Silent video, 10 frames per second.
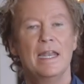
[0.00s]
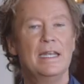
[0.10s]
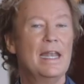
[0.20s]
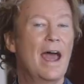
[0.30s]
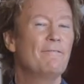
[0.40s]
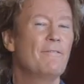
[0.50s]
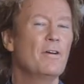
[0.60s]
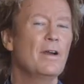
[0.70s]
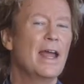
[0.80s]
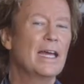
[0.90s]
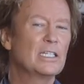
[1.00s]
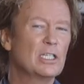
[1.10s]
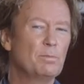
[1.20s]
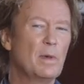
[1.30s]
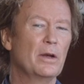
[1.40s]
never
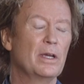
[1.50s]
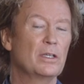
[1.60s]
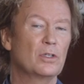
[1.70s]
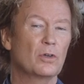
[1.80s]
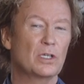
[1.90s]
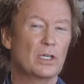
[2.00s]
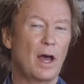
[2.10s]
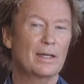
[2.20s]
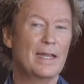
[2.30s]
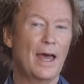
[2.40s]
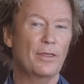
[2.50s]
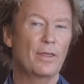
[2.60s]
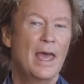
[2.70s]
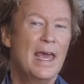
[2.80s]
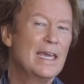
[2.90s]
experienced or saw death.
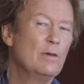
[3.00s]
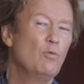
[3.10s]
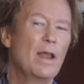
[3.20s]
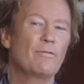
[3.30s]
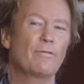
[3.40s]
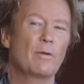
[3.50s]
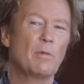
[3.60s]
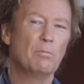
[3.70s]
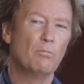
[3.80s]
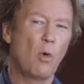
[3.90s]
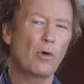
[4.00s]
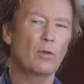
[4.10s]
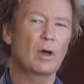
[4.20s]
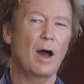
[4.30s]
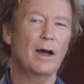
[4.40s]
He went from a
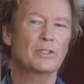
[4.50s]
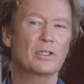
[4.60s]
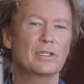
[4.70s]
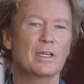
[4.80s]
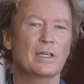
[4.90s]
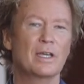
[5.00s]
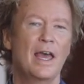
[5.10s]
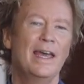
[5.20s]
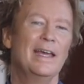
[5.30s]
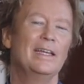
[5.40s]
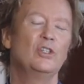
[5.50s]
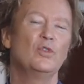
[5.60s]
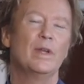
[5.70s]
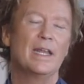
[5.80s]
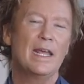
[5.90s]
mortal consciousness
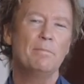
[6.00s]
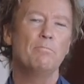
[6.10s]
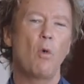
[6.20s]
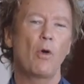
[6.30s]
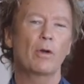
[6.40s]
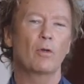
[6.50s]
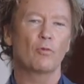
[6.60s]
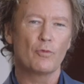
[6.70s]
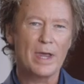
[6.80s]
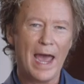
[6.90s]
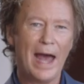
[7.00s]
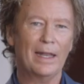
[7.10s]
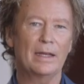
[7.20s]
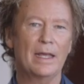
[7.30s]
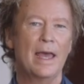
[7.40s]
into an immortal
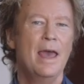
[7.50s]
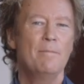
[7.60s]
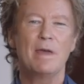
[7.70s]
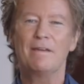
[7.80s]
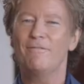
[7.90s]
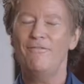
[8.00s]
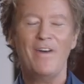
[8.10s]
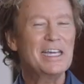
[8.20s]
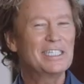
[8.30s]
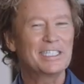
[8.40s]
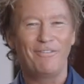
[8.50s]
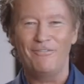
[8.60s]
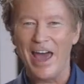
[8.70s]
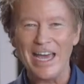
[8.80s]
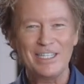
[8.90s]
reality, being face to
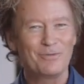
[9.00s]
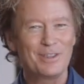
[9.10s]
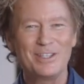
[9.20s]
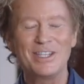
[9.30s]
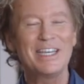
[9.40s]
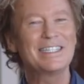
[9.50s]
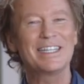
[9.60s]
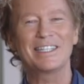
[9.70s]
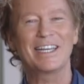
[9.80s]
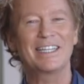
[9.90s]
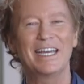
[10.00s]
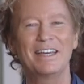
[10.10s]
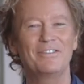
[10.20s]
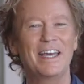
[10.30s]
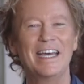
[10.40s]
face with Jesus, the King
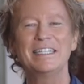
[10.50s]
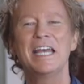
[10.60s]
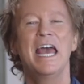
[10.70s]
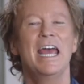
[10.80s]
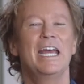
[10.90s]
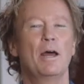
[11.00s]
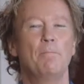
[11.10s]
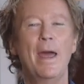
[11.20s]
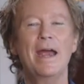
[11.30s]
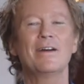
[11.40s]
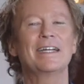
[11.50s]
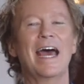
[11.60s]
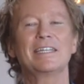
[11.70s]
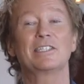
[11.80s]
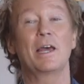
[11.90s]
of Kings, in a
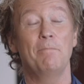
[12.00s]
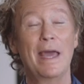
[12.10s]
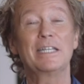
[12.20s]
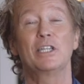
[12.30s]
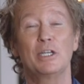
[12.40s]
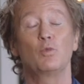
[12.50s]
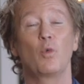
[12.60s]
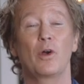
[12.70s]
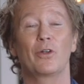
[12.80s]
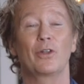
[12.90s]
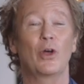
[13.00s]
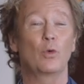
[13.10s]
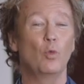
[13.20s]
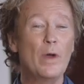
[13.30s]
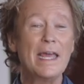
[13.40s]
paradise that makes this world
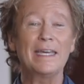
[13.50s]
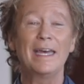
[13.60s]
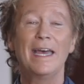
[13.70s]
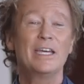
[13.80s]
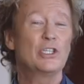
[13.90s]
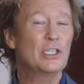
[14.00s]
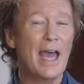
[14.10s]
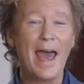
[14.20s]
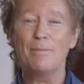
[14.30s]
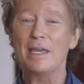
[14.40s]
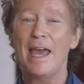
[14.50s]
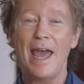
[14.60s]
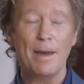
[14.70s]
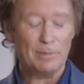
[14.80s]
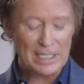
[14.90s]
look weak, shabby,
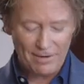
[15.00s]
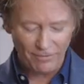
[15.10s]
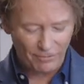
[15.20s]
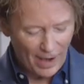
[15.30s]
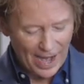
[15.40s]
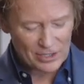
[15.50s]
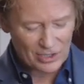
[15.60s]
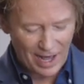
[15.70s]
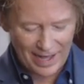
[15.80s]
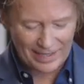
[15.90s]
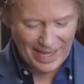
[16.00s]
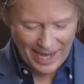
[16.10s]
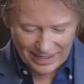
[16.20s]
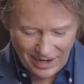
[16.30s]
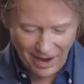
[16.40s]
empty, fragile,
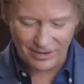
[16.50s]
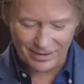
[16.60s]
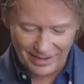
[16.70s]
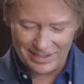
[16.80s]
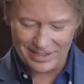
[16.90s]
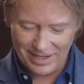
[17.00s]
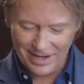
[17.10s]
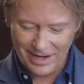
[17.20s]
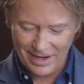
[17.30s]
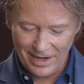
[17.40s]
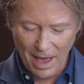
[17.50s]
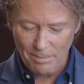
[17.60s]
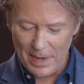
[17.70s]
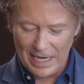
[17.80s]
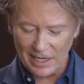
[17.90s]
and colorless. Not
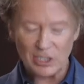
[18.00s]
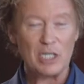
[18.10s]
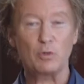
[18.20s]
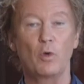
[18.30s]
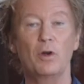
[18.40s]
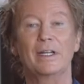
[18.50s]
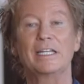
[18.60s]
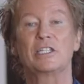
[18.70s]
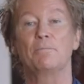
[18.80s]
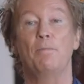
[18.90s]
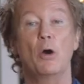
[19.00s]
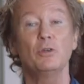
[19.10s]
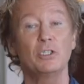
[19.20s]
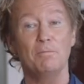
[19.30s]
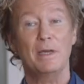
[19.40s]
because this world is
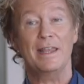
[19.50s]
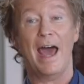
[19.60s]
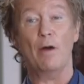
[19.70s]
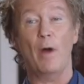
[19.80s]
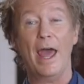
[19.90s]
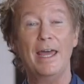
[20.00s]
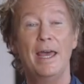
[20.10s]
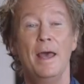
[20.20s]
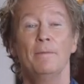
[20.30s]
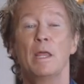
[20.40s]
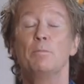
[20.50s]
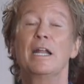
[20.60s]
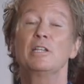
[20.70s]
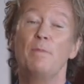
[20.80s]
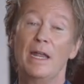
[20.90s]
supposed to be that way, but
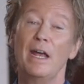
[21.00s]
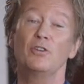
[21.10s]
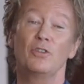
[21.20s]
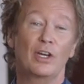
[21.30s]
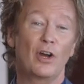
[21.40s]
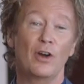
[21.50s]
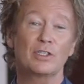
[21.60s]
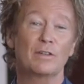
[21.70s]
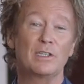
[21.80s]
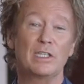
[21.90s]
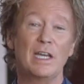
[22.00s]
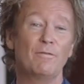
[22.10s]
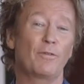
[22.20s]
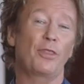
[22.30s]
it's been under the curse of sin for